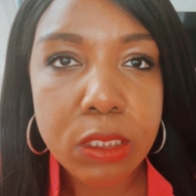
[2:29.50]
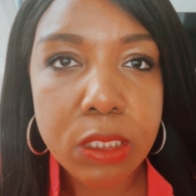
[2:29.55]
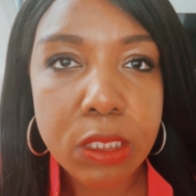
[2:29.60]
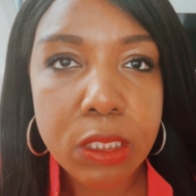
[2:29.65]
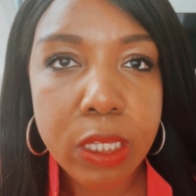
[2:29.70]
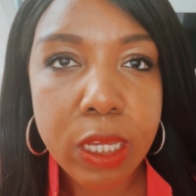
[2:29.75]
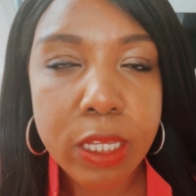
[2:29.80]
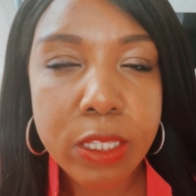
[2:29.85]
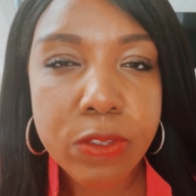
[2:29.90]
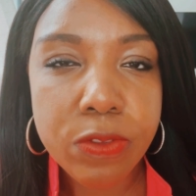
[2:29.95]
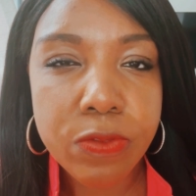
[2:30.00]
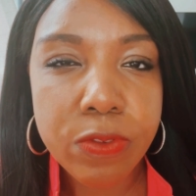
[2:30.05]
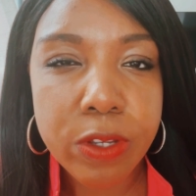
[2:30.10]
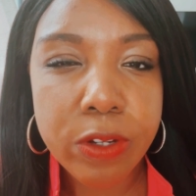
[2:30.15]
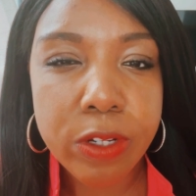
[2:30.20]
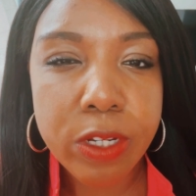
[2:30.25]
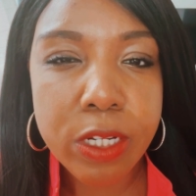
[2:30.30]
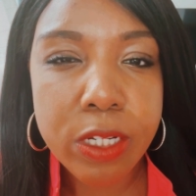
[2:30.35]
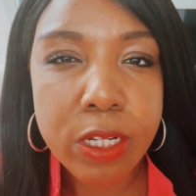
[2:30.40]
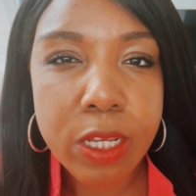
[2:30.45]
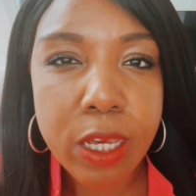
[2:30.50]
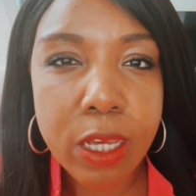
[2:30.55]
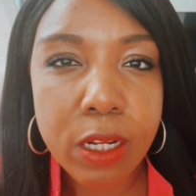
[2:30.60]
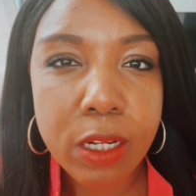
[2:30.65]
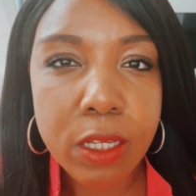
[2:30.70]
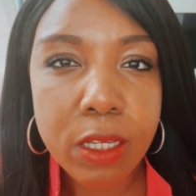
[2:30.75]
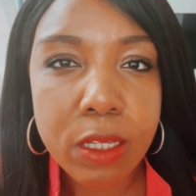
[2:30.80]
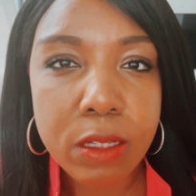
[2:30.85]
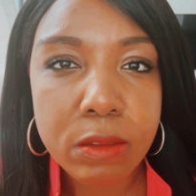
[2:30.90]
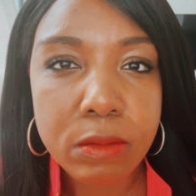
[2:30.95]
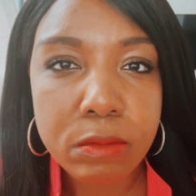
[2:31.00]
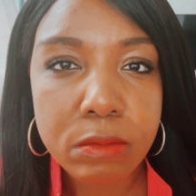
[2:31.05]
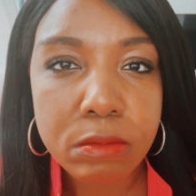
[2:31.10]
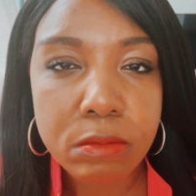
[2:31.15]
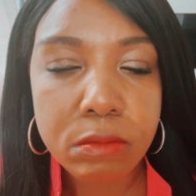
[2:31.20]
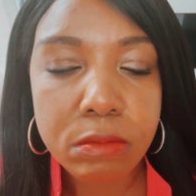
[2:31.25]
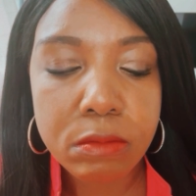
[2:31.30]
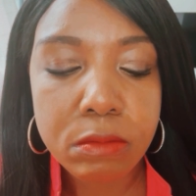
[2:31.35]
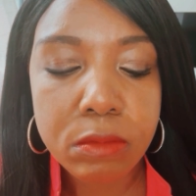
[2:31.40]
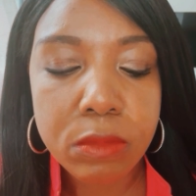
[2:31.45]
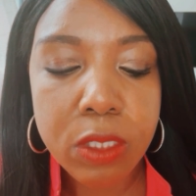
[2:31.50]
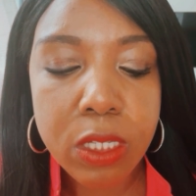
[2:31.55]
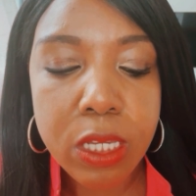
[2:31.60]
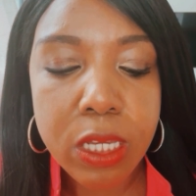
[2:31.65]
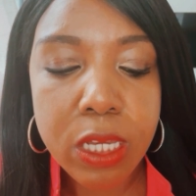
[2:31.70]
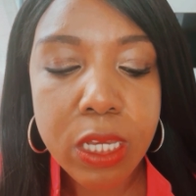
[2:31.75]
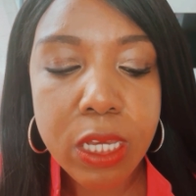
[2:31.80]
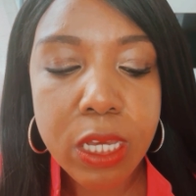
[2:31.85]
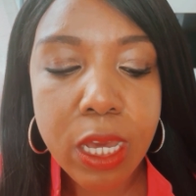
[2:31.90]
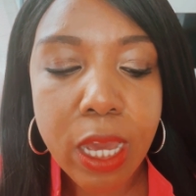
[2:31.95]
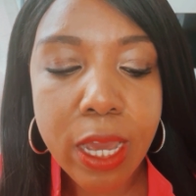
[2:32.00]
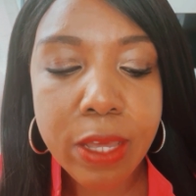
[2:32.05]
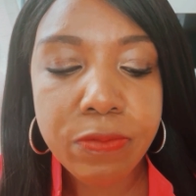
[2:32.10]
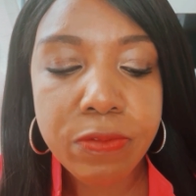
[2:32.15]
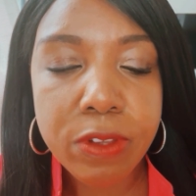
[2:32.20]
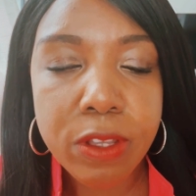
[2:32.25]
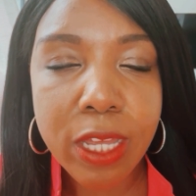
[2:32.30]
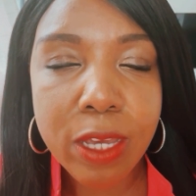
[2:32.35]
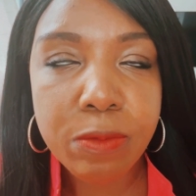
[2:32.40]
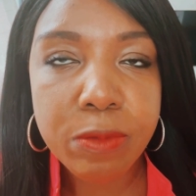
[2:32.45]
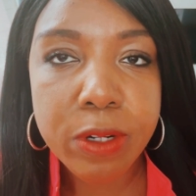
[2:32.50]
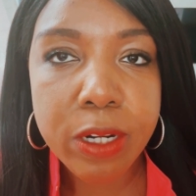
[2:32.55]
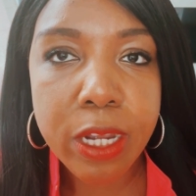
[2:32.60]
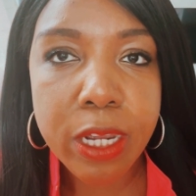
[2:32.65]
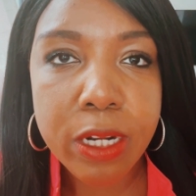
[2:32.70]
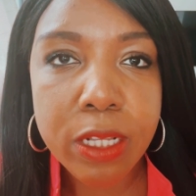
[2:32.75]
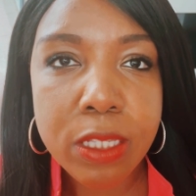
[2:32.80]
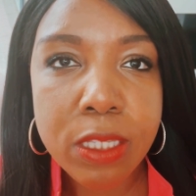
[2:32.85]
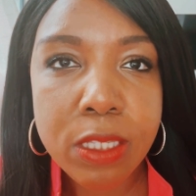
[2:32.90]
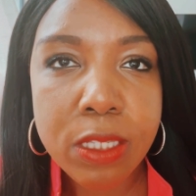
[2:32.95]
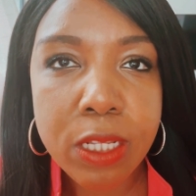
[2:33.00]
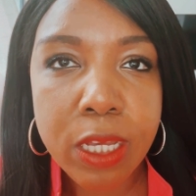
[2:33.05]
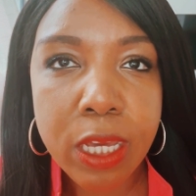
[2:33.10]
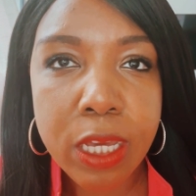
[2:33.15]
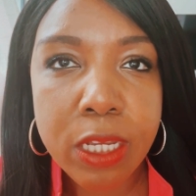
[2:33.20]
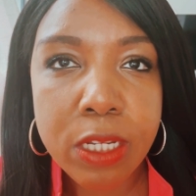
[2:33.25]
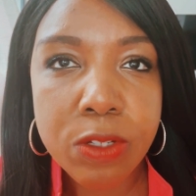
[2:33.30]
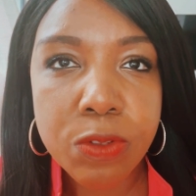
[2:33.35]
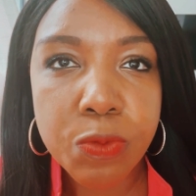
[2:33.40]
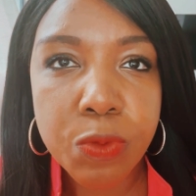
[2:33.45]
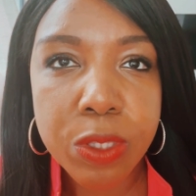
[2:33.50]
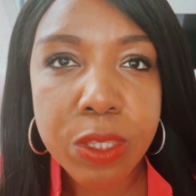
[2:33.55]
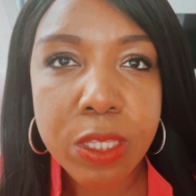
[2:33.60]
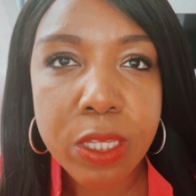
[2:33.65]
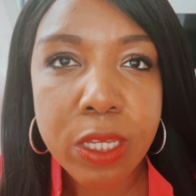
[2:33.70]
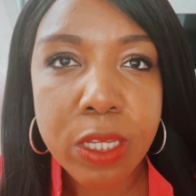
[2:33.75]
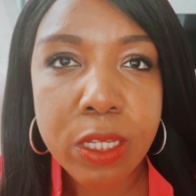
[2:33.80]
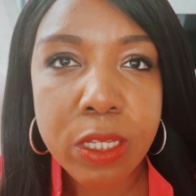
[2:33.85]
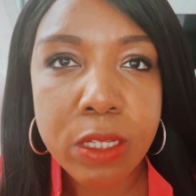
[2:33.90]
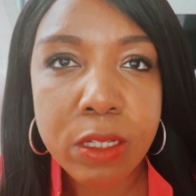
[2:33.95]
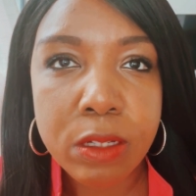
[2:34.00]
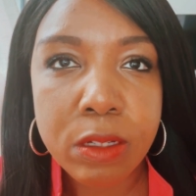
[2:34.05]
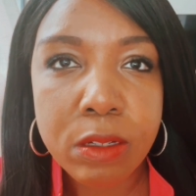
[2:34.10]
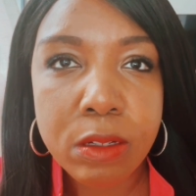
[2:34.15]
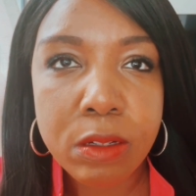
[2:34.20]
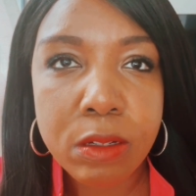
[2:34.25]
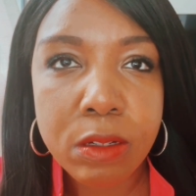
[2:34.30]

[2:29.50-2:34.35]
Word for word: That's very telling. I feel like we're at a stage within